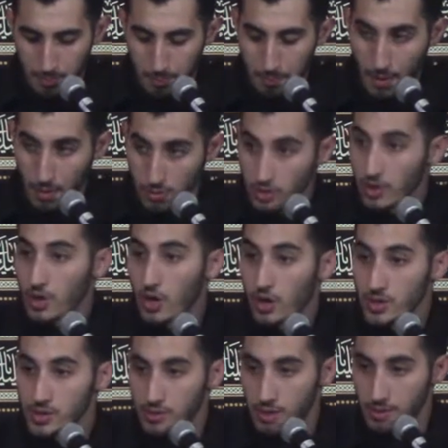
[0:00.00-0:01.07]
But it was on the
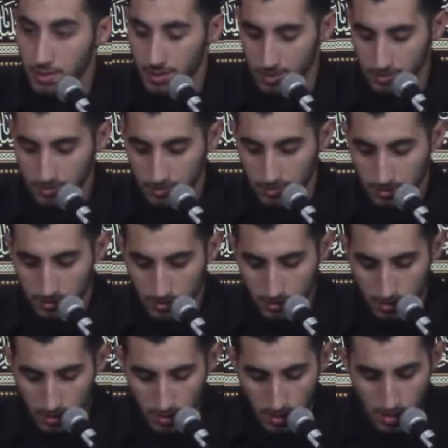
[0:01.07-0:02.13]
contrary.
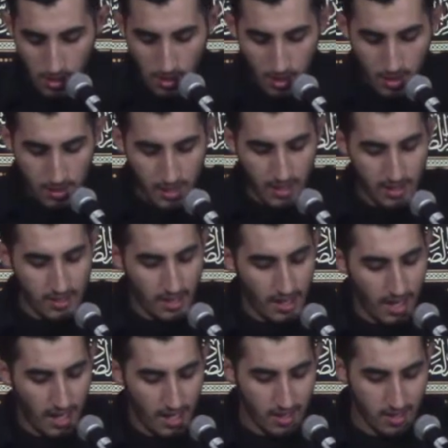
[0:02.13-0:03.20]
Sayyidina Zahra
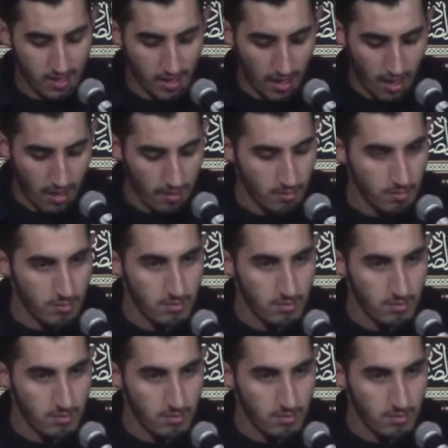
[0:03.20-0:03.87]
alayhi salam